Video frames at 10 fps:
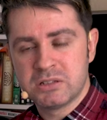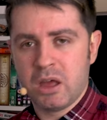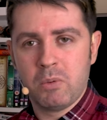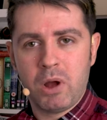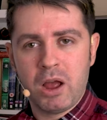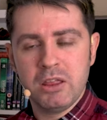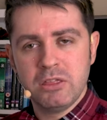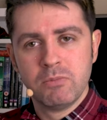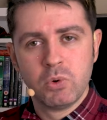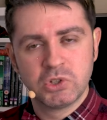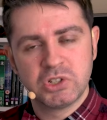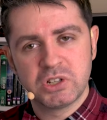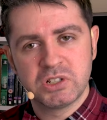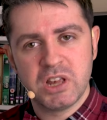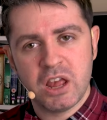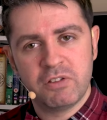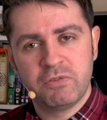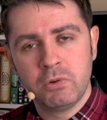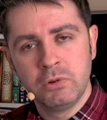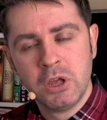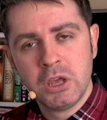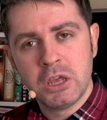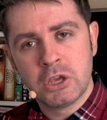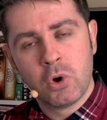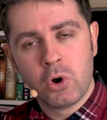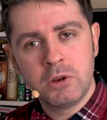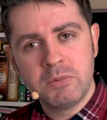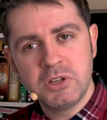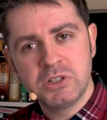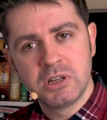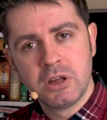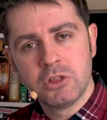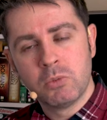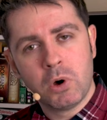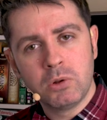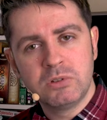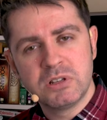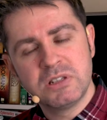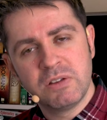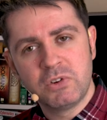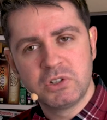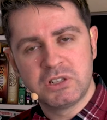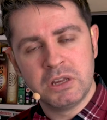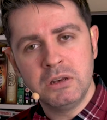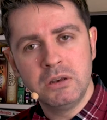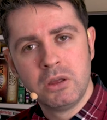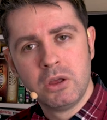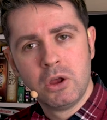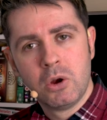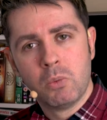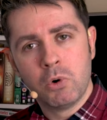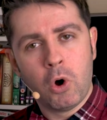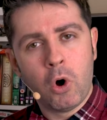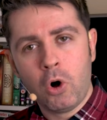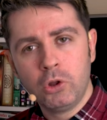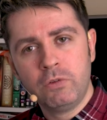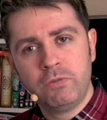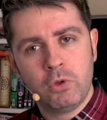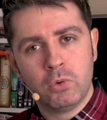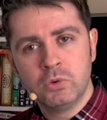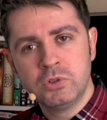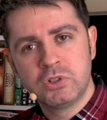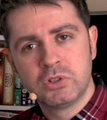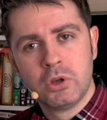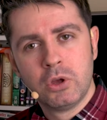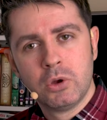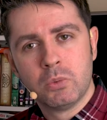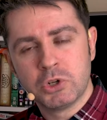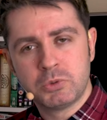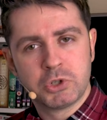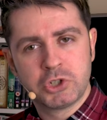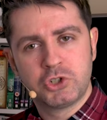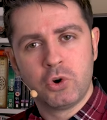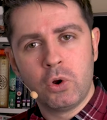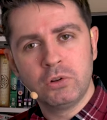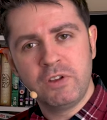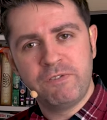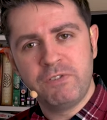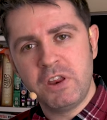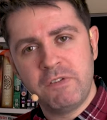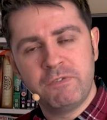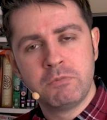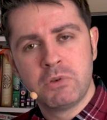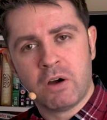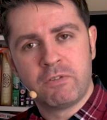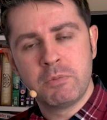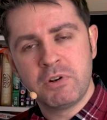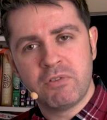Is that why the most successful economies the world has ever seen were all of those which were strongly free from government